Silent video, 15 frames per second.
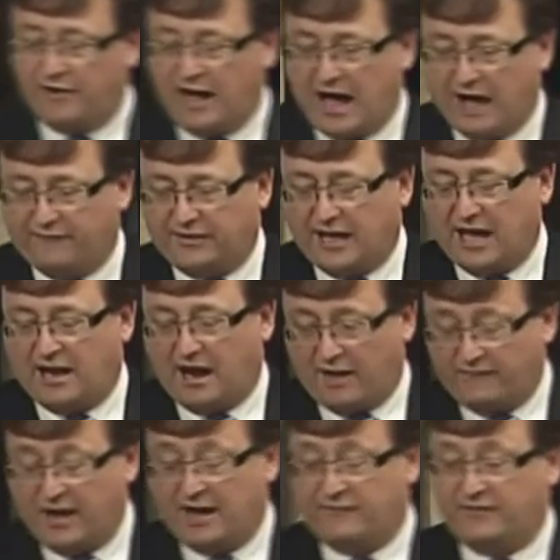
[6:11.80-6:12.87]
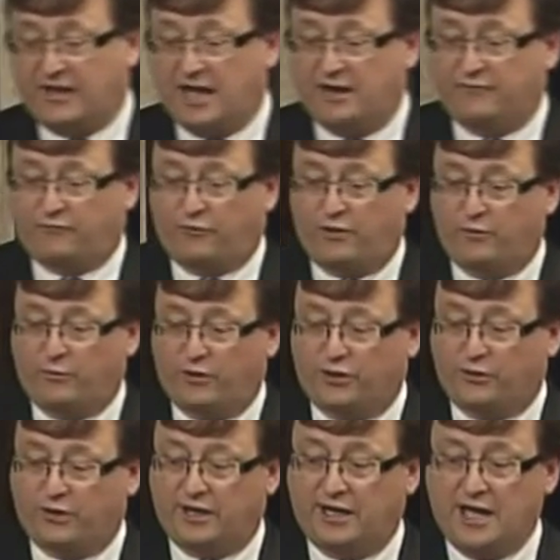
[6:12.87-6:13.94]
I've advocated for and we're
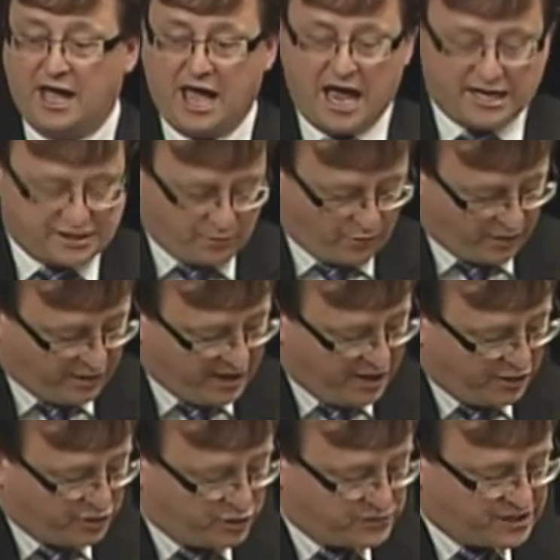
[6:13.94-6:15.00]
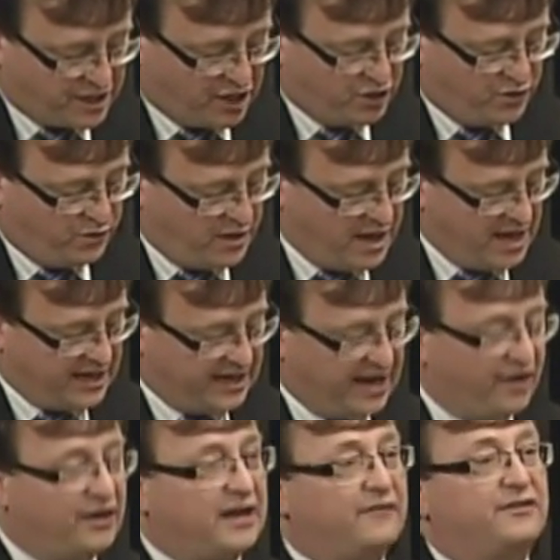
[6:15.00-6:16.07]
doing is that we're introducing a new
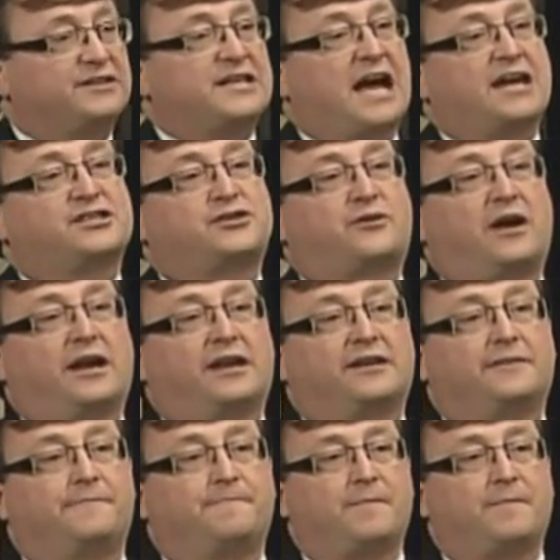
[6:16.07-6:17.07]
caregiver tax credit.